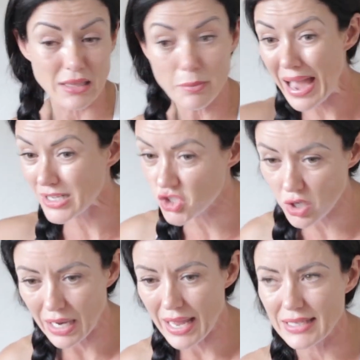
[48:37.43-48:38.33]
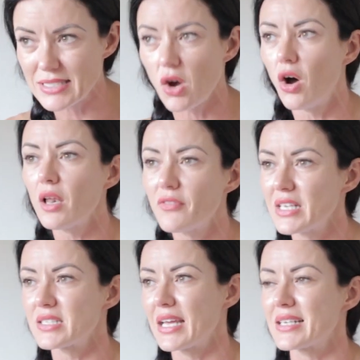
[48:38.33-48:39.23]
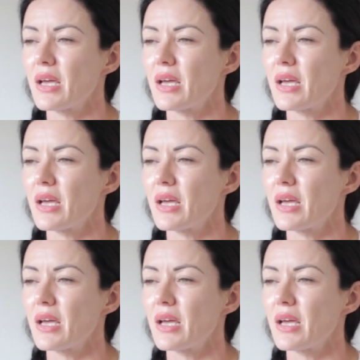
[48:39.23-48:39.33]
the master cleanse, all of these things.